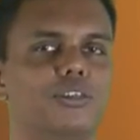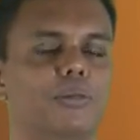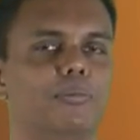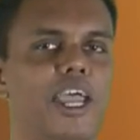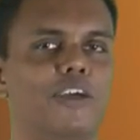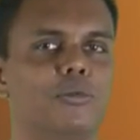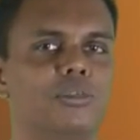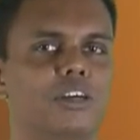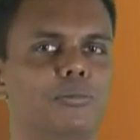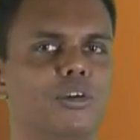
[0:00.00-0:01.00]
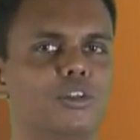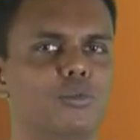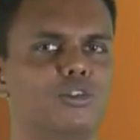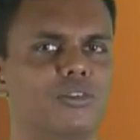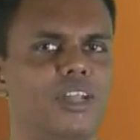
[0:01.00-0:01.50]
of the backroom staff because
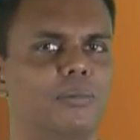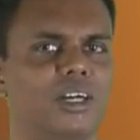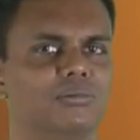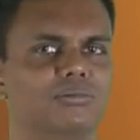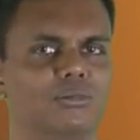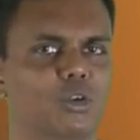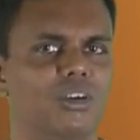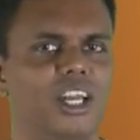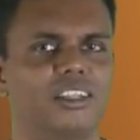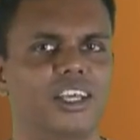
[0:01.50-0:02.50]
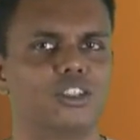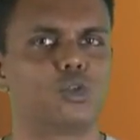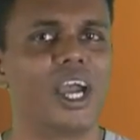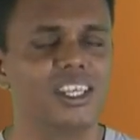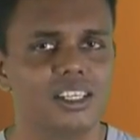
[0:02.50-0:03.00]
most of them look like they are
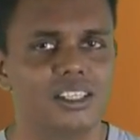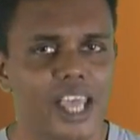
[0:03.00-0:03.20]
twice his